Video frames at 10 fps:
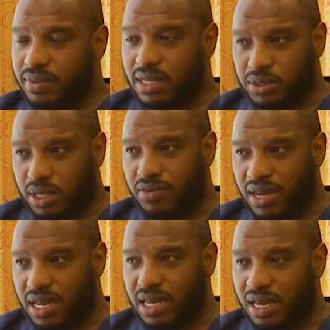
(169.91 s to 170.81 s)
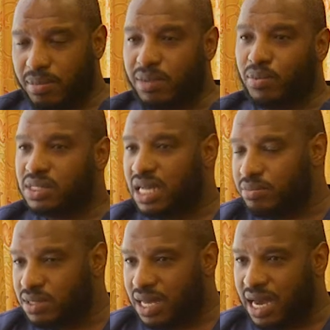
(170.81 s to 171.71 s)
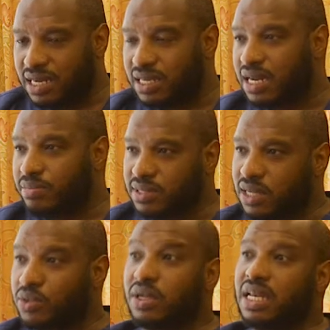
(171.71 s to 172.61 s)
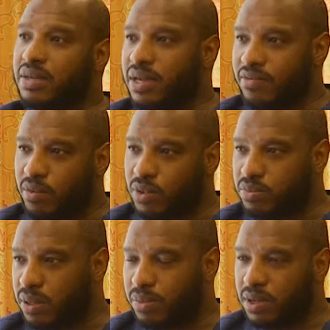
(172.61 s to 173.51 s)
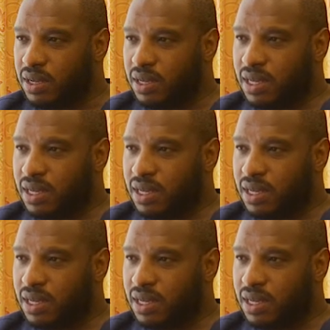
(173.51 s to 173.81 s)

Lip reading: Just to give you an idea. But most times, 100 grams is a good leeway for most people.